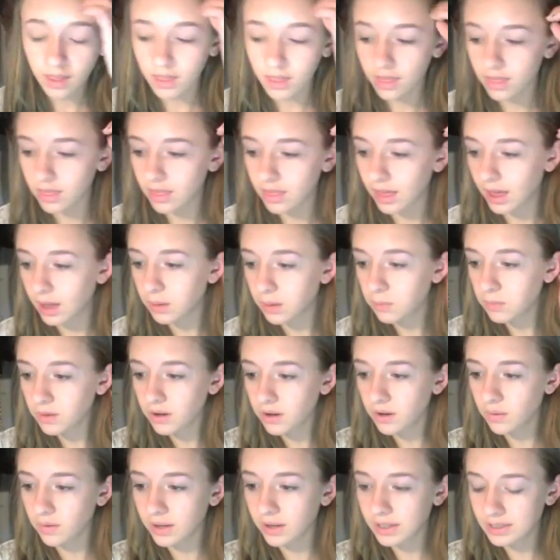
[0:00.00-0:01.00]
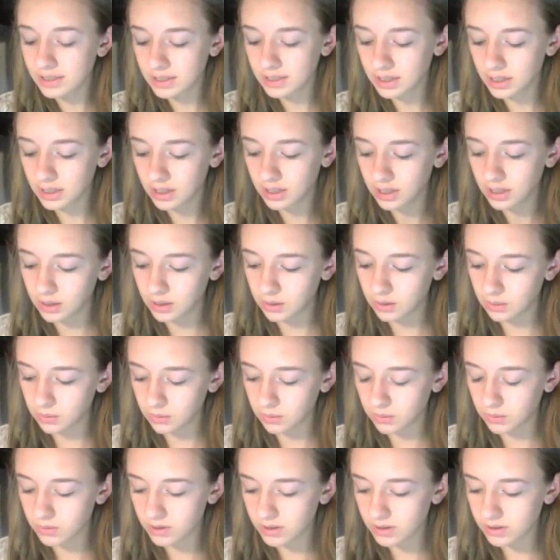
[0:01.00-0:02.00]
Then we're going to
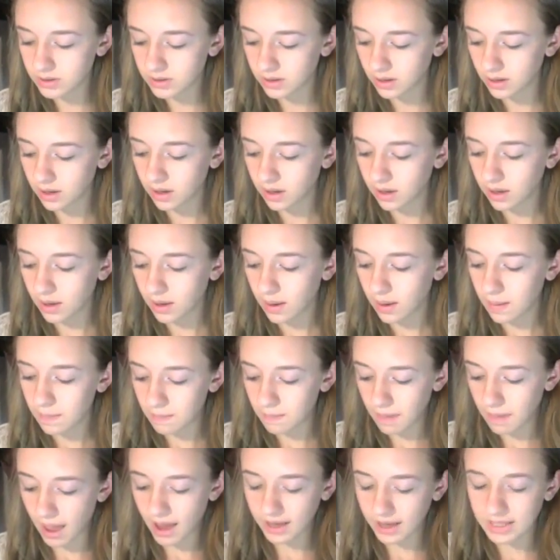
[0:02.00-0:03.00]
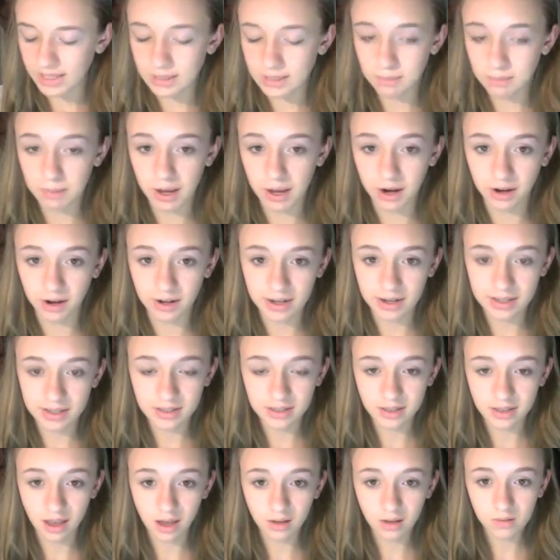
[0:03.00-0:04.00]
use MAC's
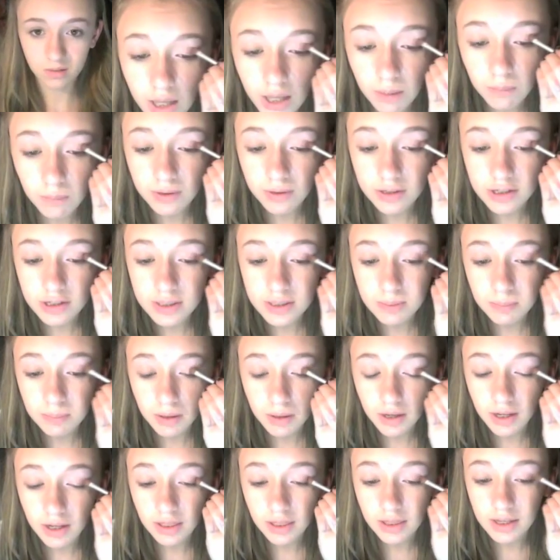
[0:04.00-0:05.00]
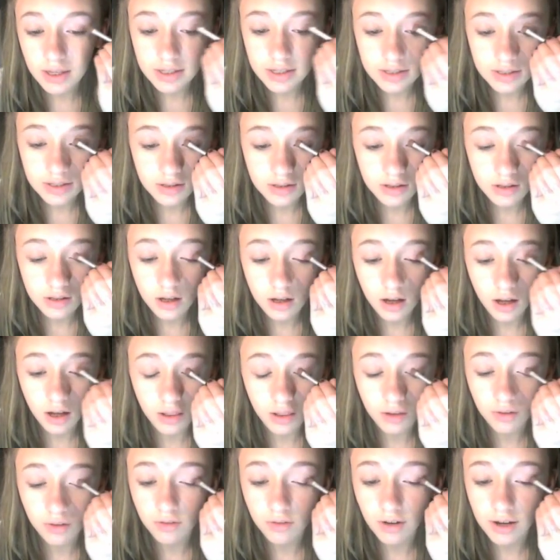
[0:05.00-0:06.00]
Paradisco. We're just putting this on
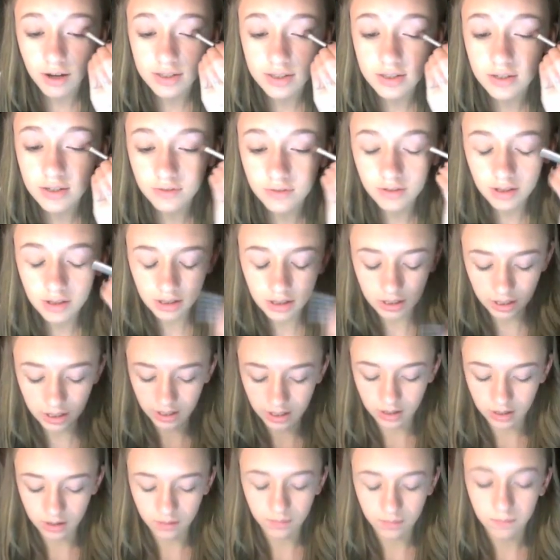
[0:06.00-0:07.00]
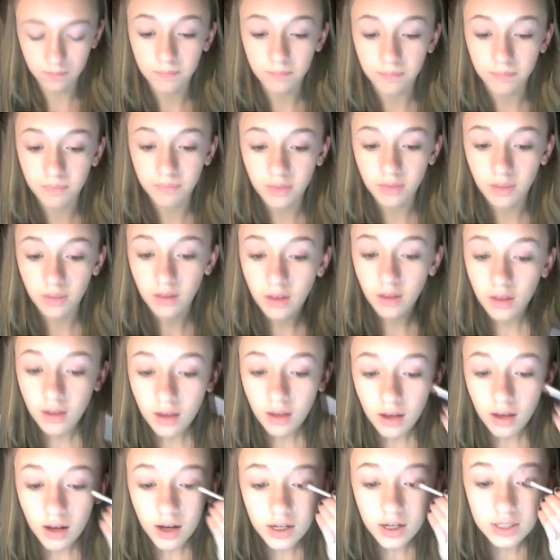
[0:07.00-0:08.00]
the rest of the lid,
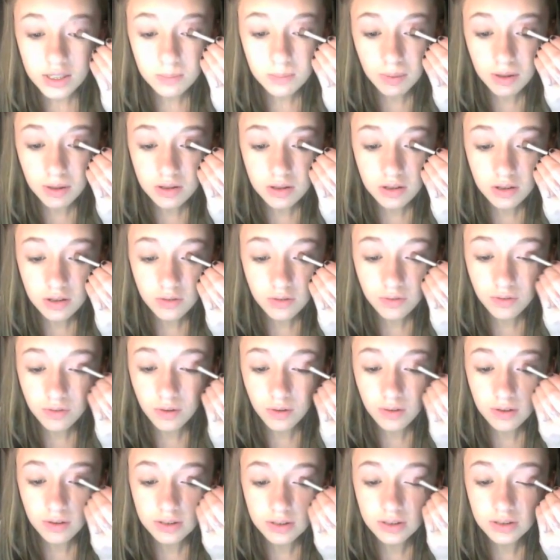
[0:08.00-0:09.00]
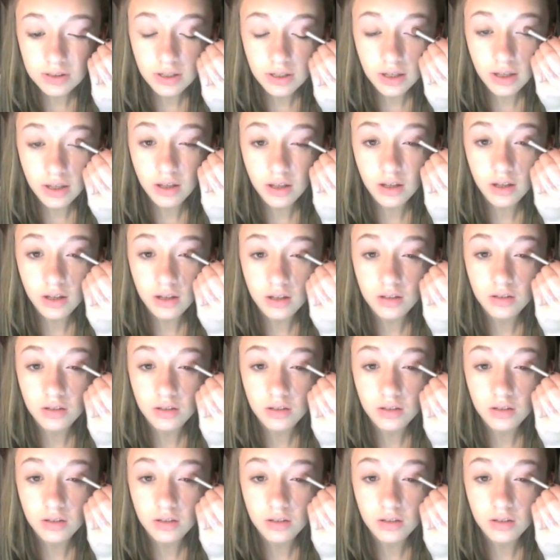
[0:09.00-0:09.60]
especially focusing